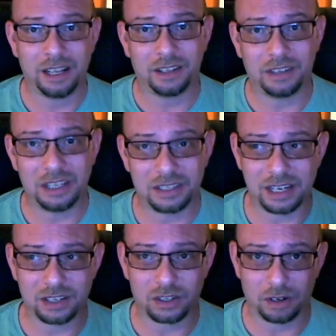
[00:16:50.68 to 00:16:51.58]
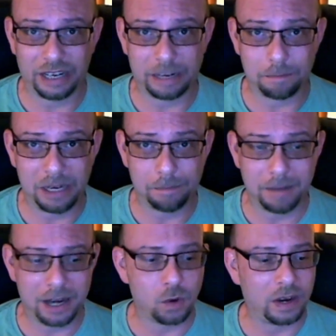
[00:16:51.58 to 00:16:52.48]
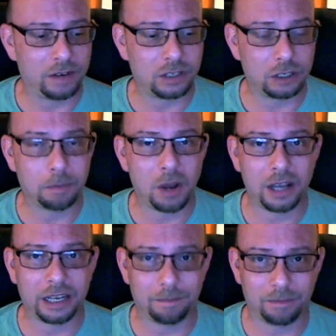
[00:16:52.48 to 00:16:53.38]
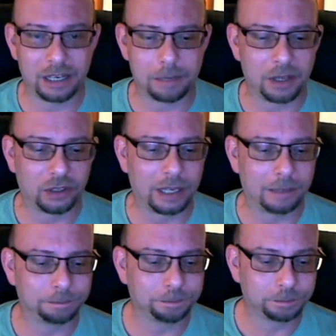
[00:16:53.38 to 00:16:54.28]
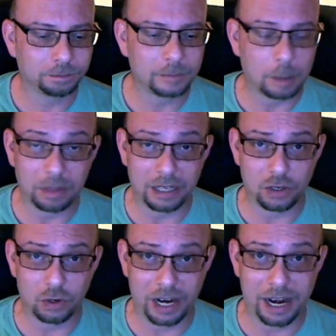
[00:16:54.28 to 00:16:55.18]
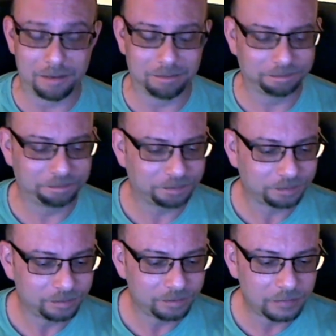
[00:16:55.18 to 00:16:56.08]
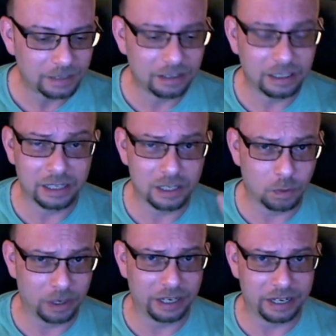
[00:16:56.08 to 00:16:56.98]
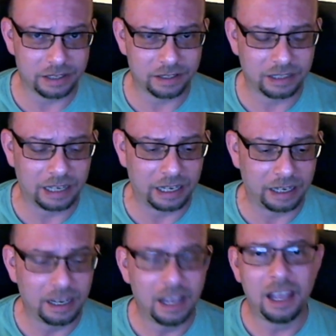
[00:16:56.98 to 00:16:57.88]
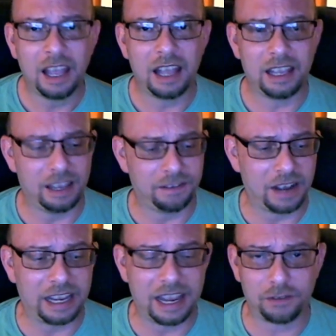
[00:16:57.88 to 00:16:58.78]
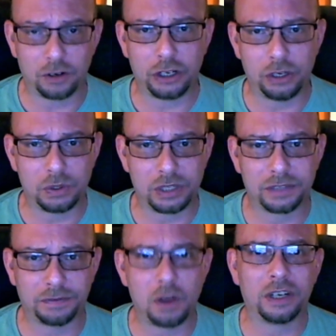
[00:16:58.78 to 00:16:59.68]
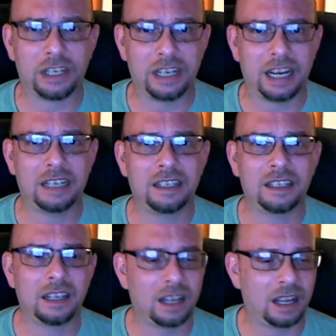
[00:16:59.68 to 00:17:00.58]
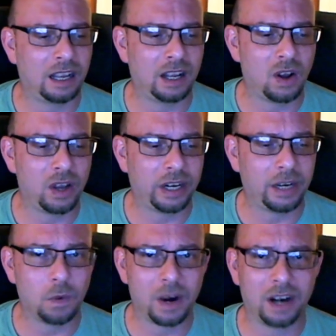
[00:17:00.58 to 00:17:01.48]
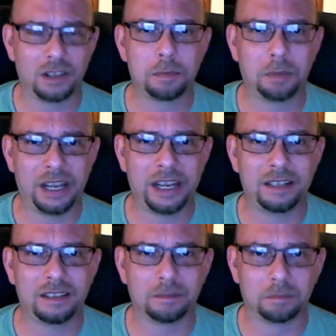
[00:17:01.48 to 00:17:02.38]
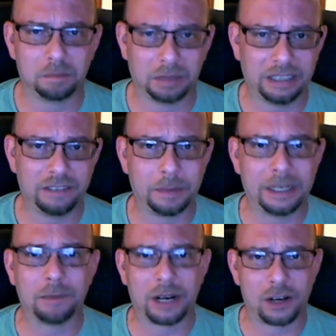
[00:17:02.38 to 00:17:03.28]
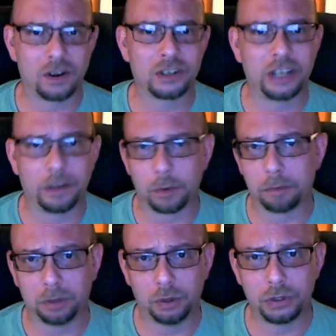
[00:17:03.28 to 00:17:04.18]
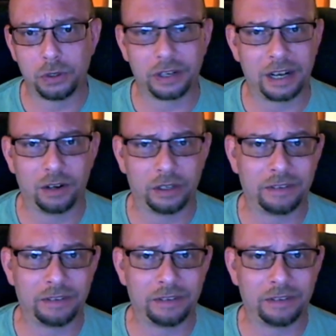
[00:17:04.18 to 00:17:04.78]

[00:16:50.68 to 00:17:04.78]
these things are like mini microwaves in your pocket. Think about that. That's okay it is what it is. I if I ever use this phone again uh, on a wireless plan, believe me, my car's set up with Bluetooth and I don't even